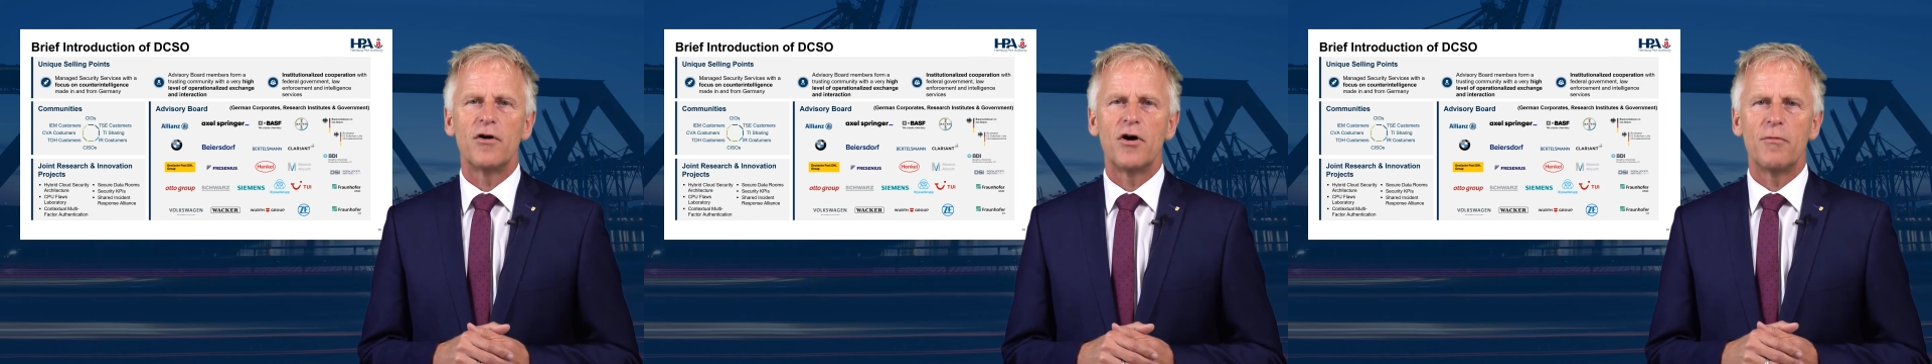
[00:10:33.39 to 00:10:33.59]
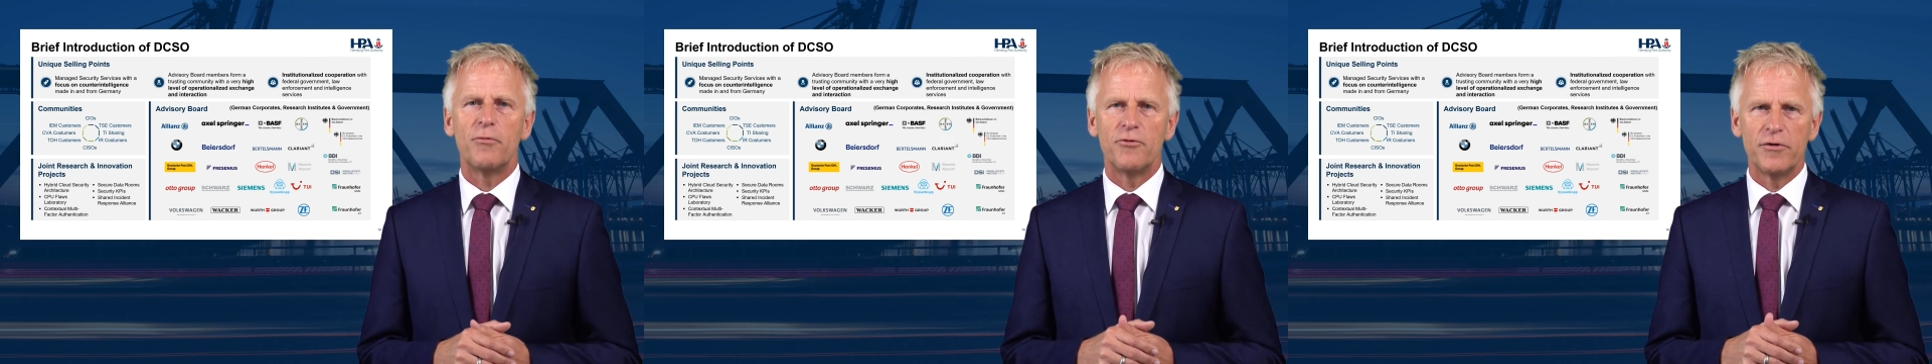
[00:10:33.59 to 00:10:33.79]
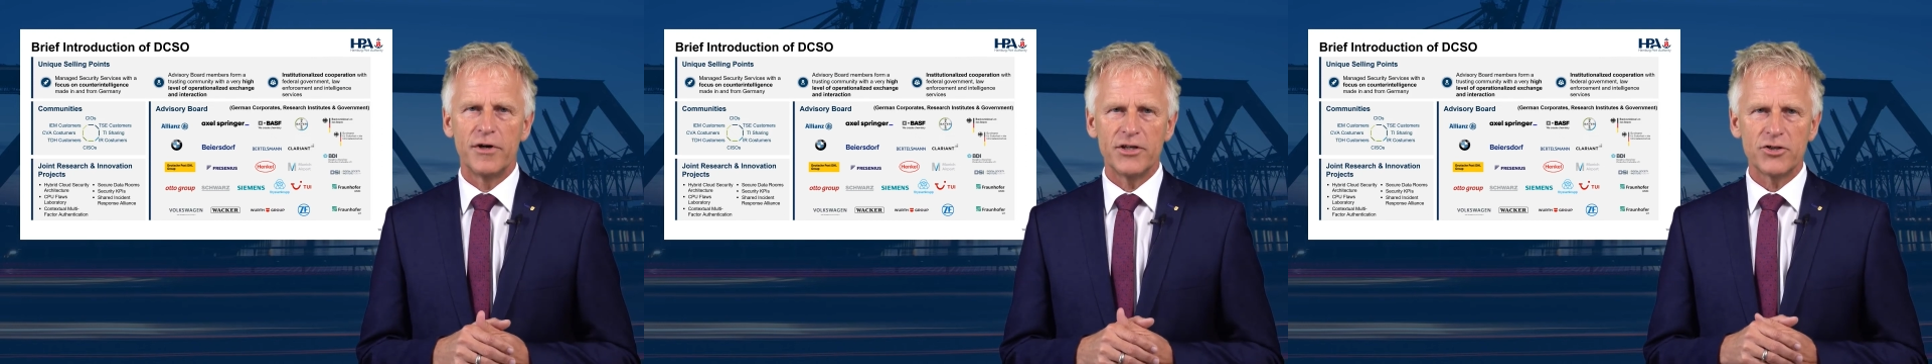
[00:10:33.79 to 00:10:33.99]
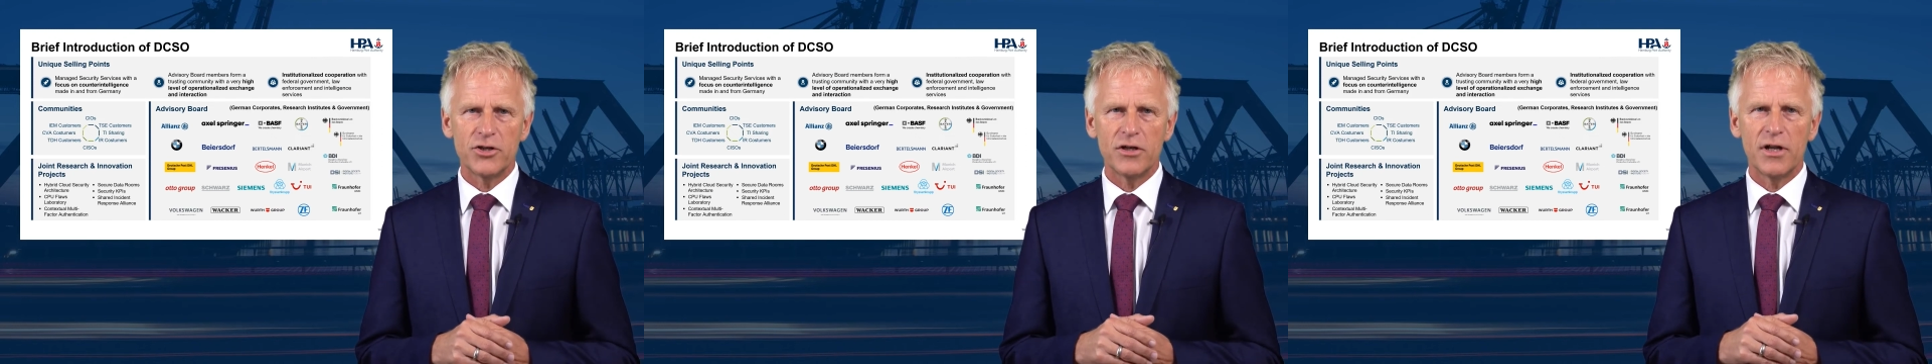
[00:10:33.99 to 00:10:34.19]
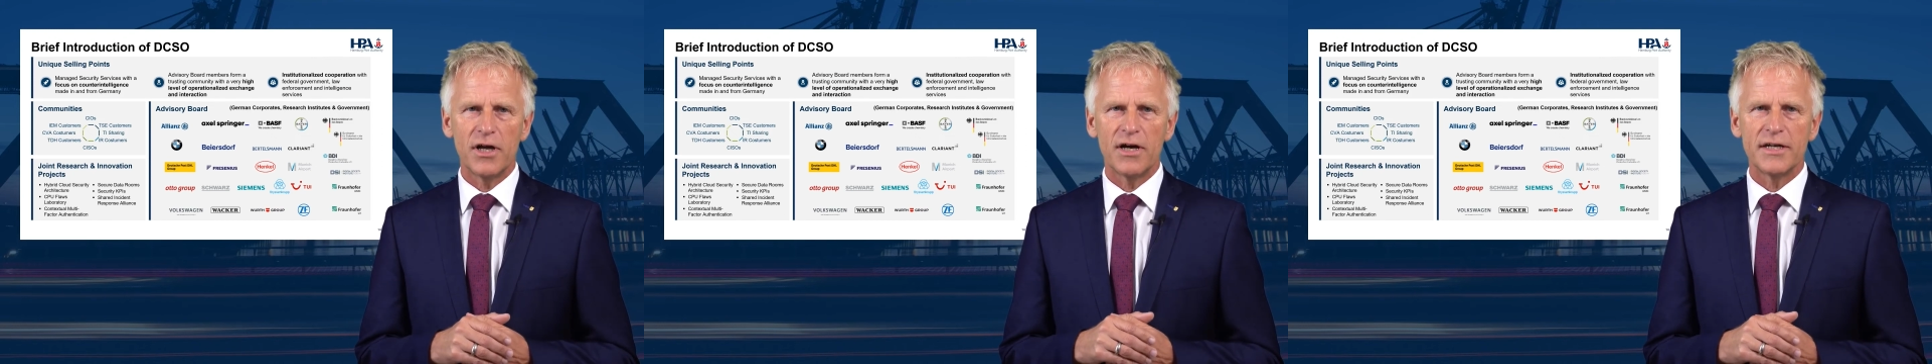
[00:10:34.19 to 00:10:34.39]

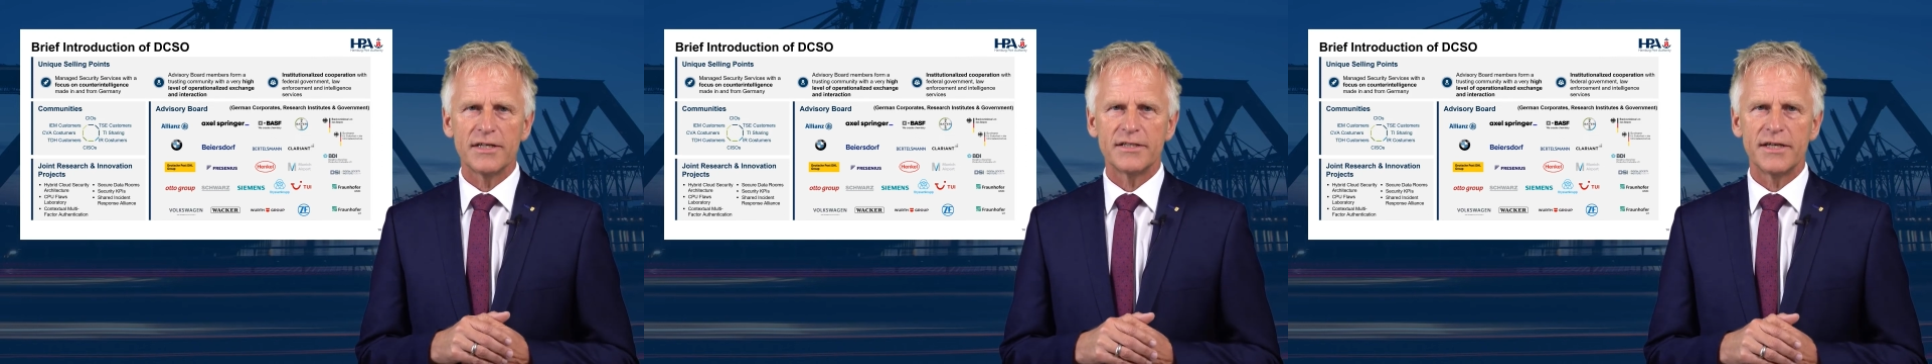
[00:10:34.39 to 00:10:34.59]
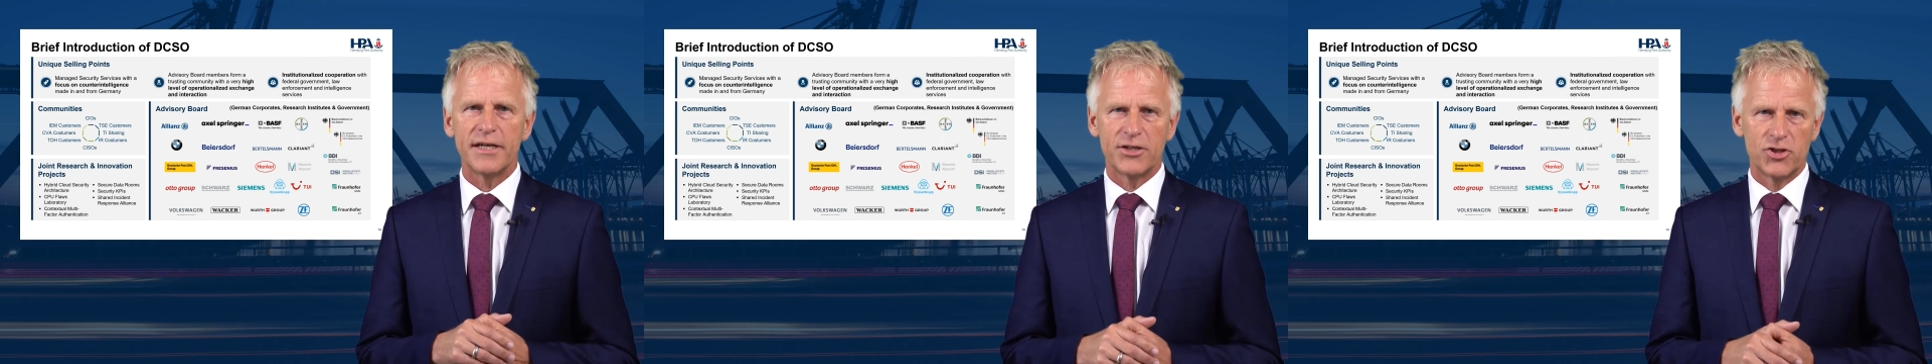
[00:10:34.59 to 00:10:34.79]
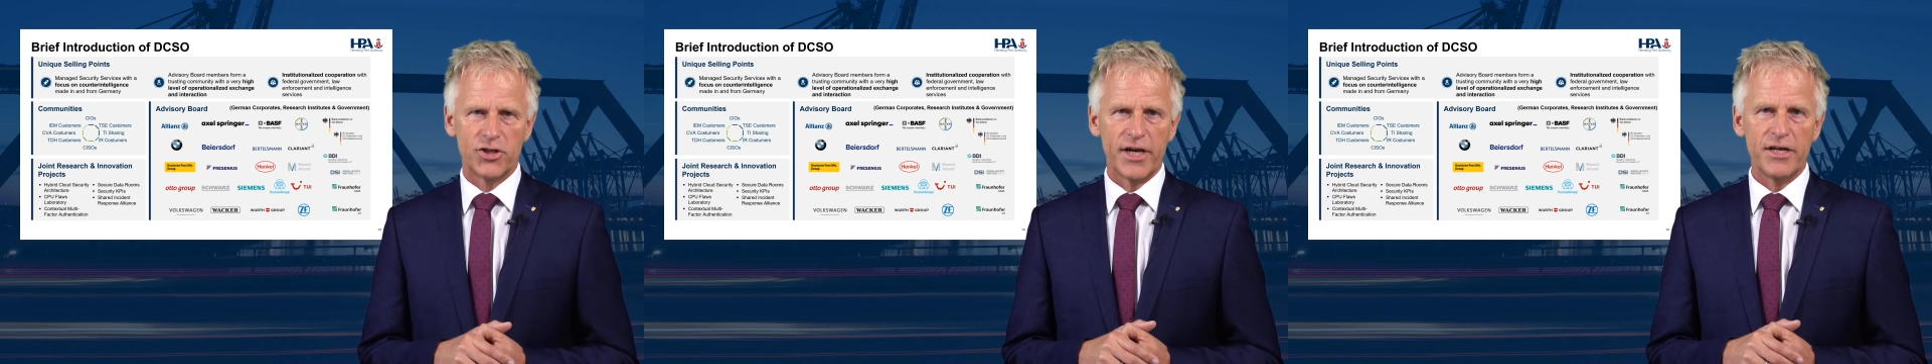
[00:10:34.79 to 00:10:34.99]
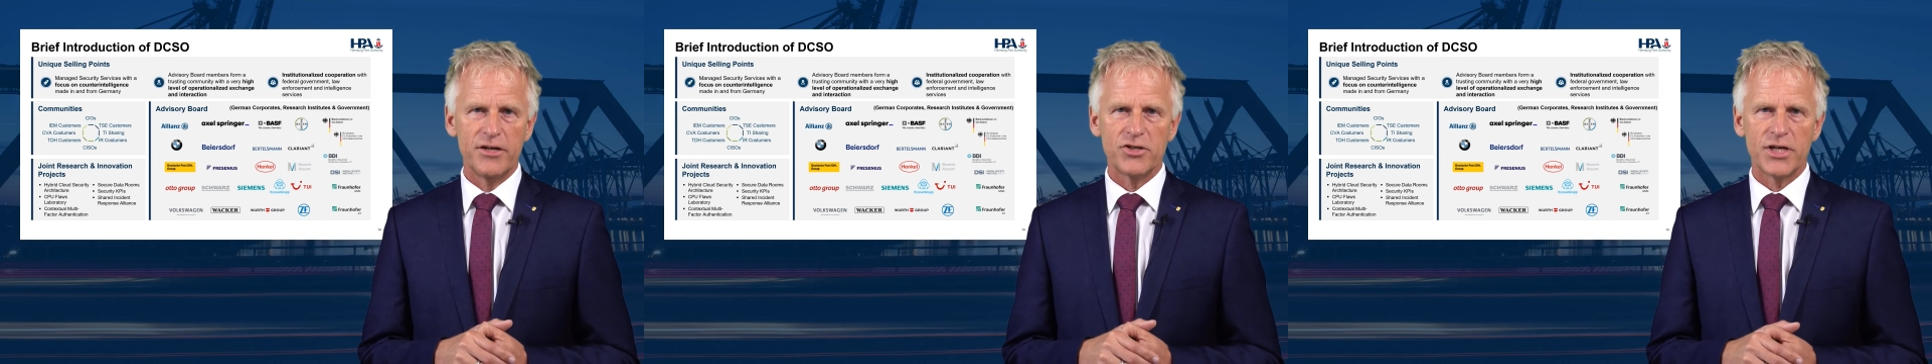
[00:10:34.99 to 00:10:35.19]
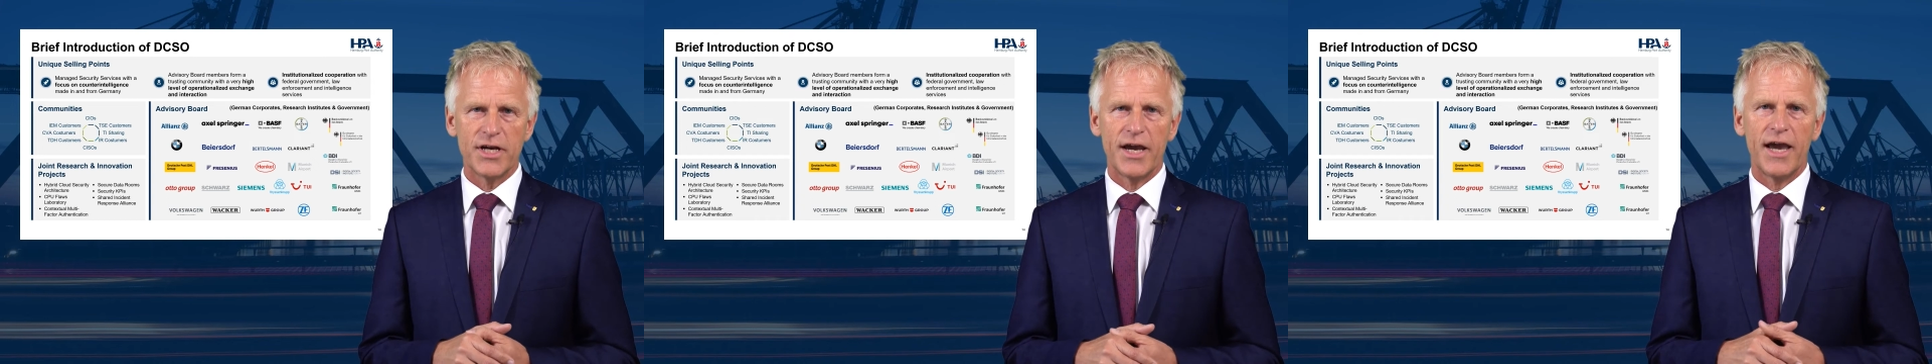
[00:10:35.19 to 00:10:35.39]
operationalized exchange